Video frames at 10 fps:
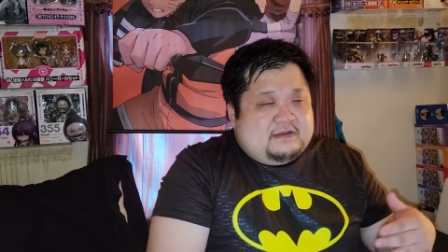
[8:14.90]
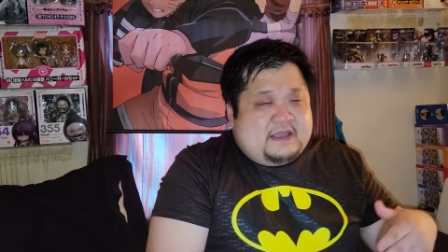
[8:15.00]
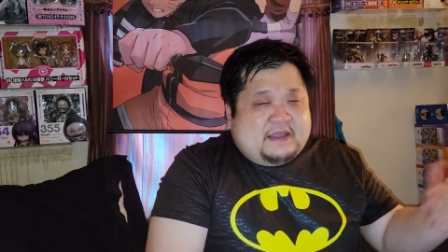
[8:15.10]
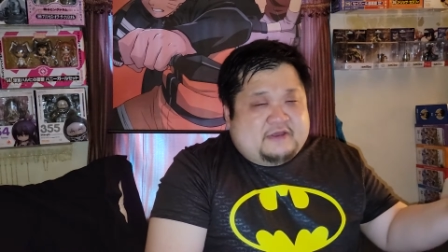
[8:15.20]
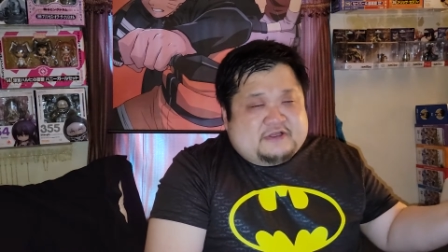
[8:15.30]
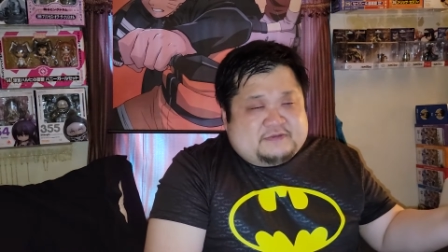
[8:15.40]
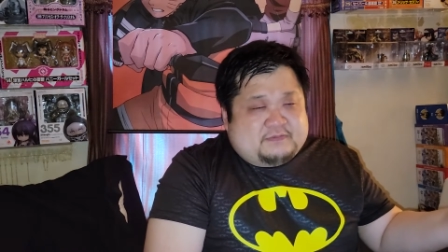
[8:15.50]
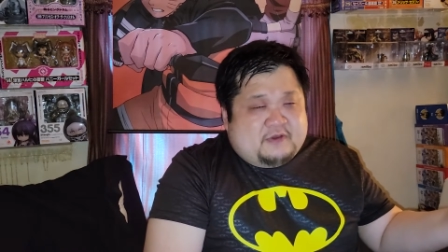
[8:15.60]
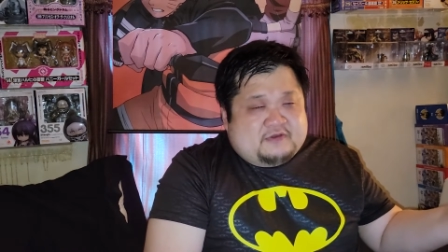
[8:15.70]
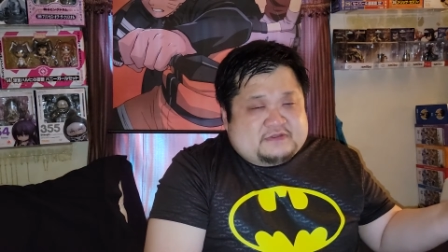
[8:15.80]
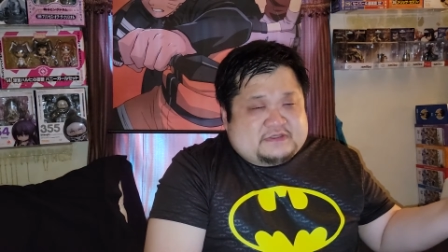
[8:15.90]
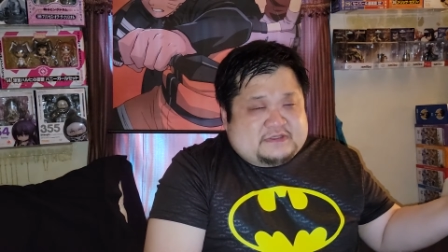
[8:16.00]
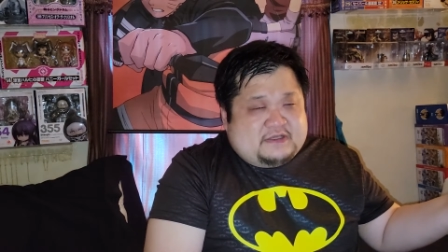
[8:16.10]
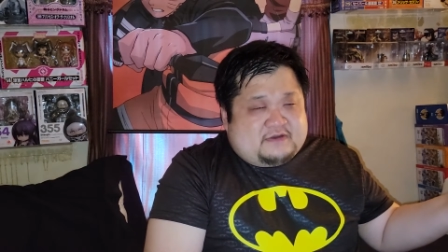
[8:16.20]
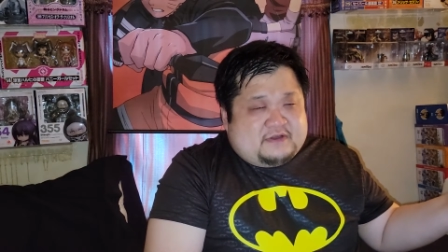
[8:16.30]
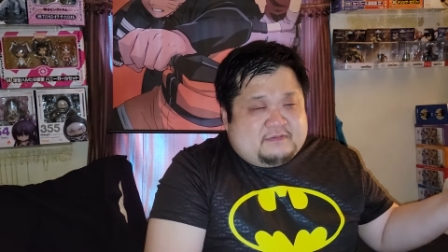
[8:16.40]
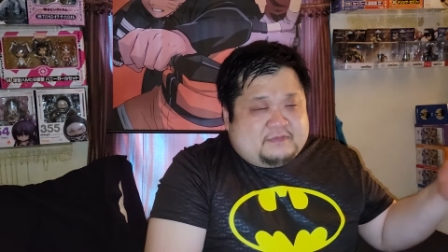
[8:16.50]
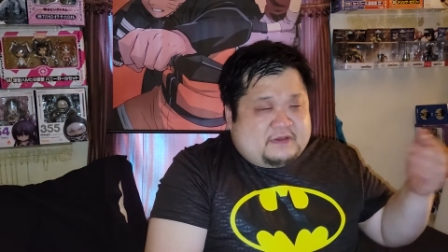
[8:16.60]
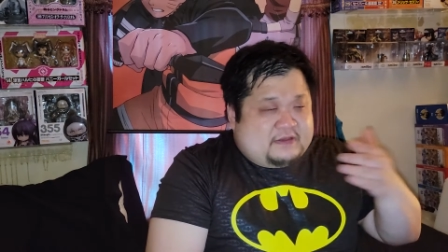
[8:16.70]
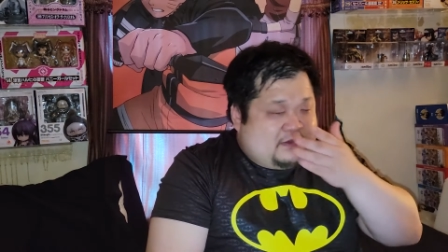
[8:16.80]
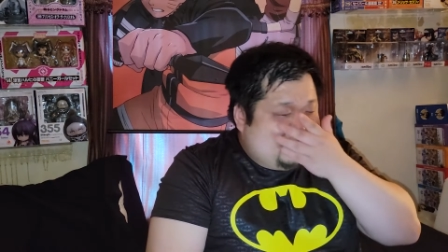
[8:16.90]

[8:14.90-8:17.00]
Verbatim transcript: yeah, you expose a secret, but,